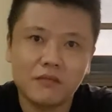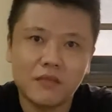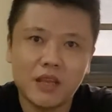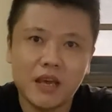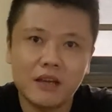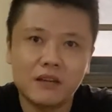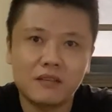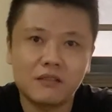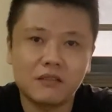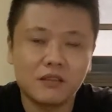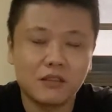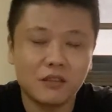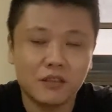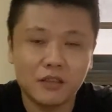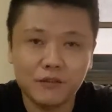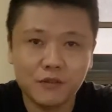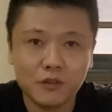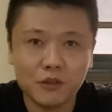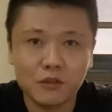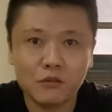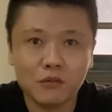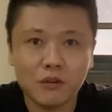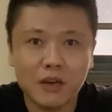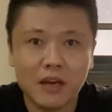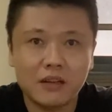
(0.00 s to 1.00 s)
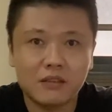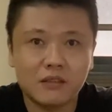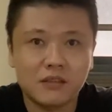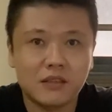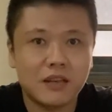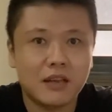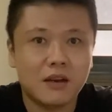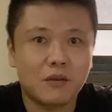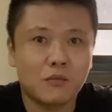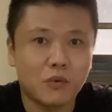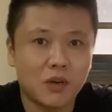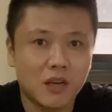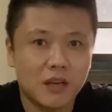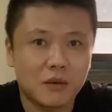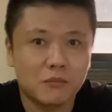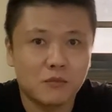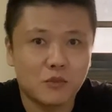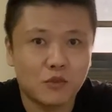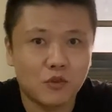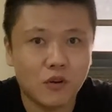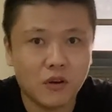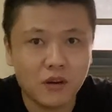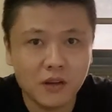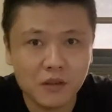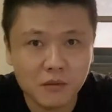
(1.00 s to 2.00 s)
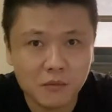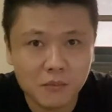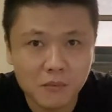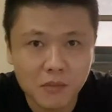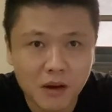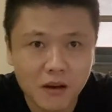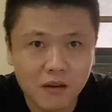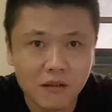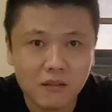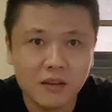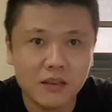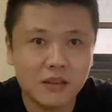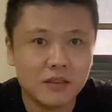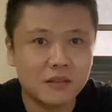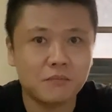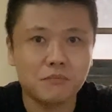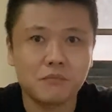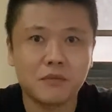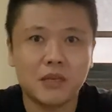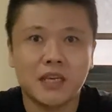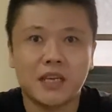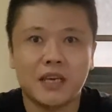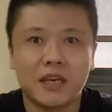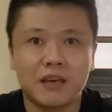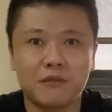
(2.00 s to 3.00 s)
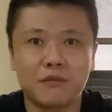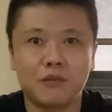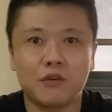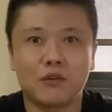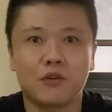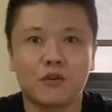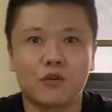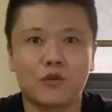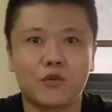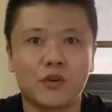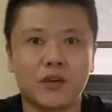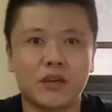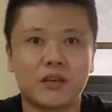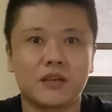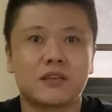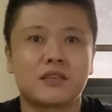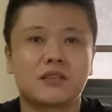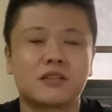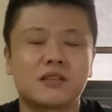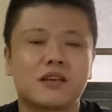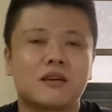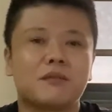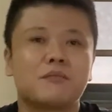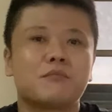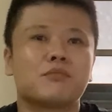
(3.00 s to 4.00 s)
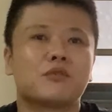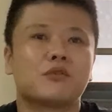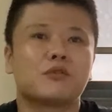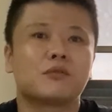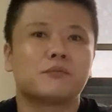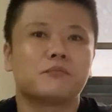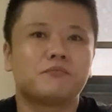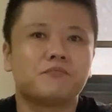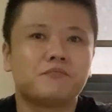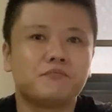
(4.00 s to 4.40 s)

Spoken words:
don't understand what I'm talking about, let me give you a quick example.